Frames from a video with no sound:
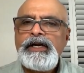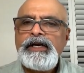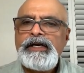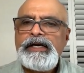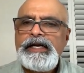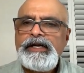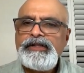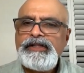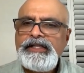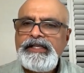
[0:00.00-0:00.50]

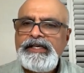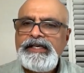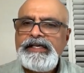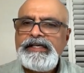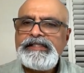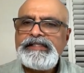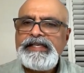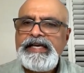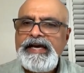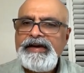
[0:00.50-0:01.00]
Now,
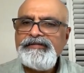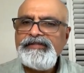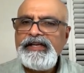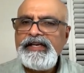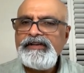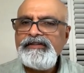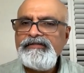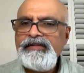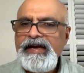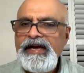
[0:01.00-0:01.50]
these have the
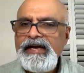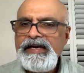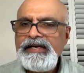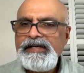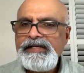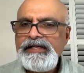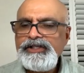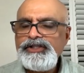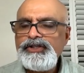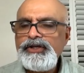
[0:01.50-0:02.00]

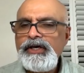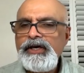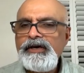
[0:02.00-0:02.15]
advantage